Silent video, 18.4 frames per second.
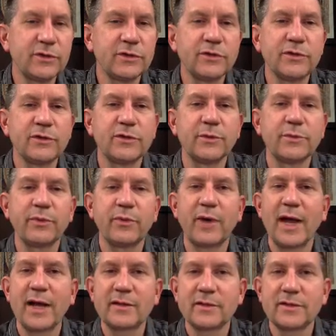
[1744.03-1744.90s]
do to
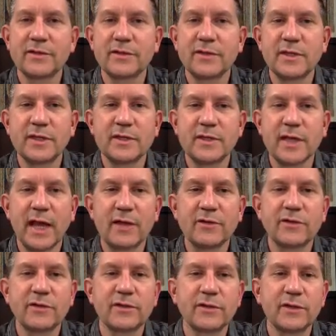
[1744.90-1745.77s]
practice these
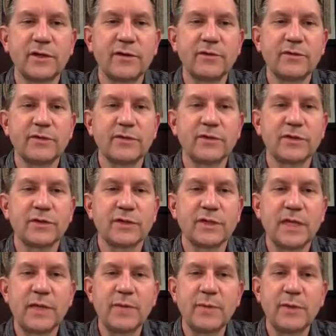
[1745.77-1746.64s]
adjectives.
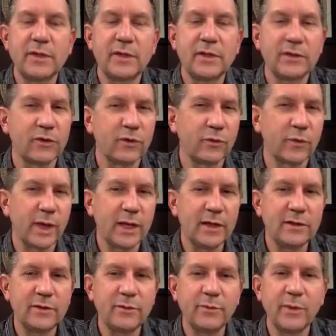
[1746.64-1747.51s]
Just keep hitting the
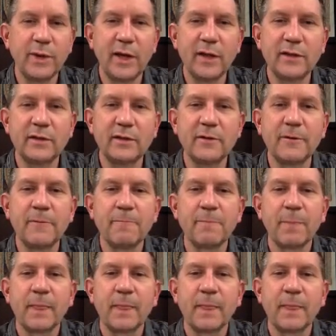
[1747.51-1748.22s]
random button.